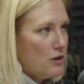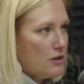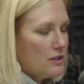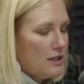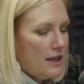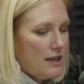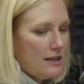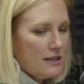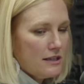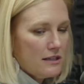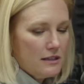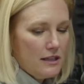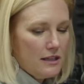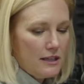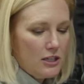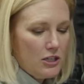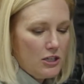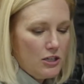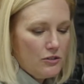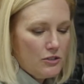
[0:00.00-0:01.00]

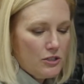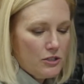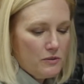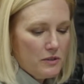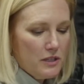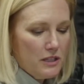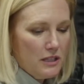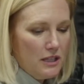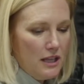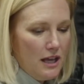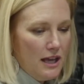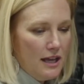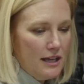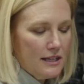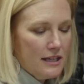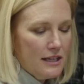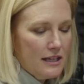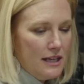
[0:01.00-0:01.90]
like you do a lot.